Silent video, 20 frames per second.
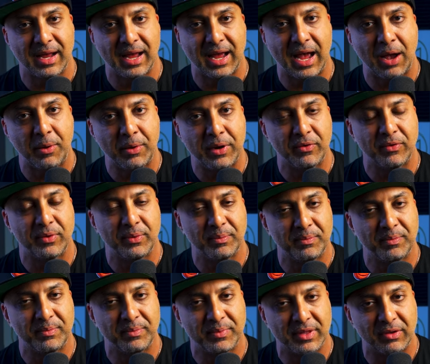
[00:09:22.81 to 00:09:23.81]
how it,
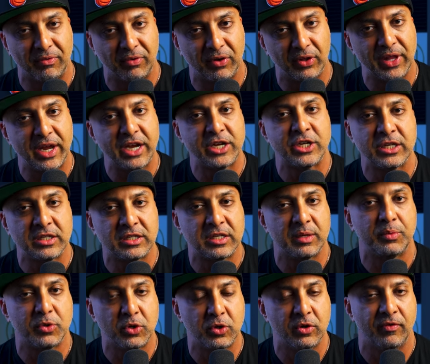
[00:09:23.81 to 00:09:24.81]
the
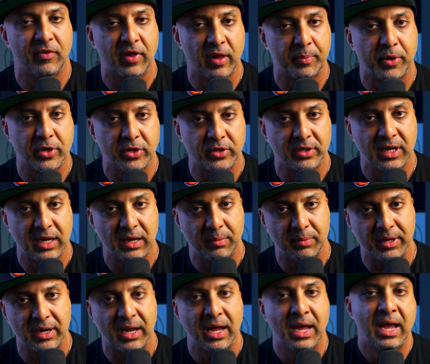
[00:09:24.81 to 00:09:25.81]
relationships you develop on your team,
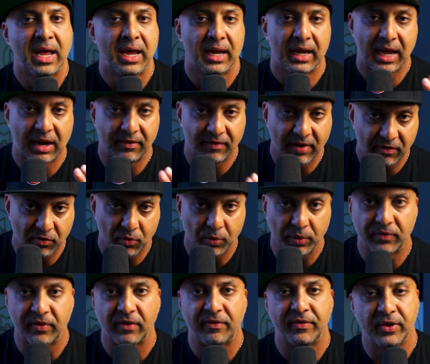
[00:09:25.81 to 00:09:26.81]
and kind of everyone
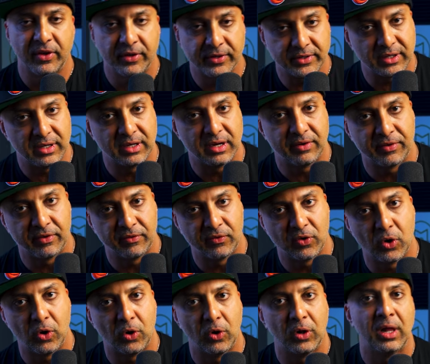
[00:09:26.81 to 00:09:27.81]
fulfills a different
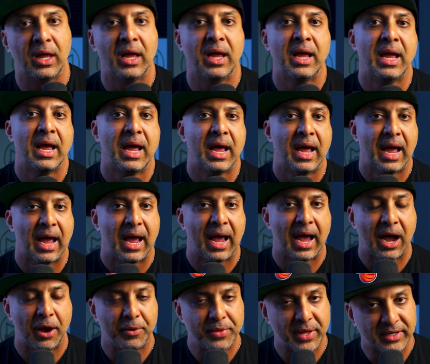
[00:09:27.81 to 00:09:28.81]
role,
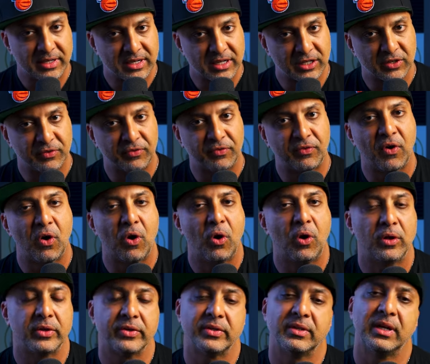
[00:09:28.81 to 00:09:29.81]
how that just
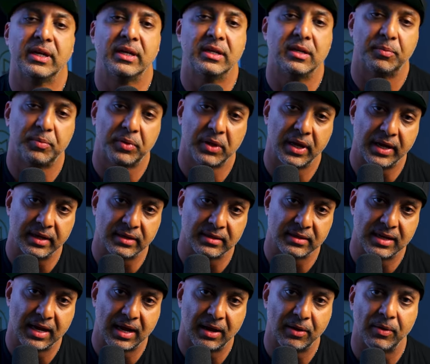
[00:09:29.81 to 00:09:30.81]
falls into place.
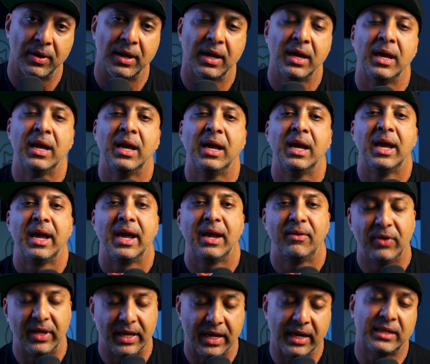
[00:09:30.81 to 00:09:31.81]
Now,
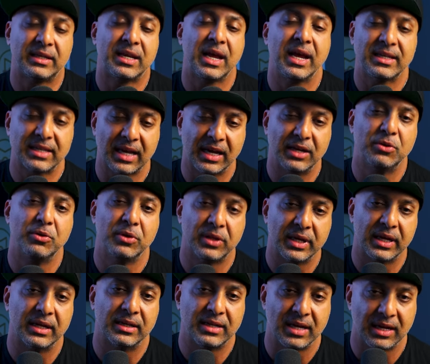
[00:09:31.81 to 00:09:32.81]
really, it takes, I do
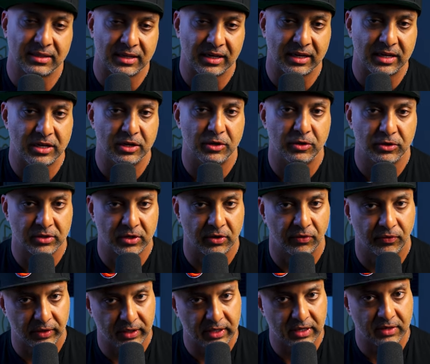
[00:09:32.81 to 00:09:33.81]
think it takes like years to
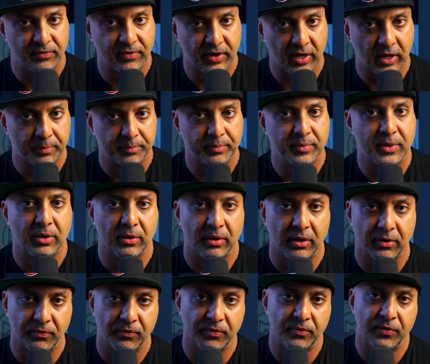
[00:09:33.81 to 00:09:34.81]
really develop, you know,
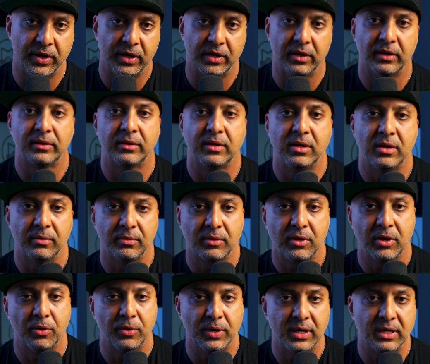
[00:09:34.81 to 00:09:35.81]
a real, you know,
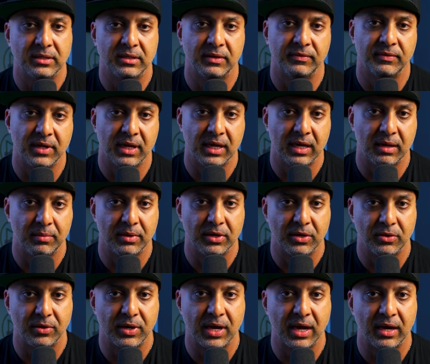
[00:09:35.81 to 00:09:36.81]
cohesive team, and
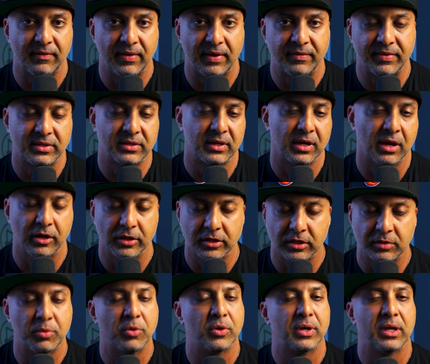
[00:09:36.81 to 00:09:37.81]
you kind of have this like
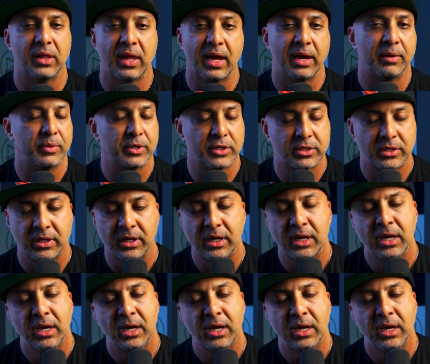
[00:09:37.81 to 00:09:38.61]
unspoken language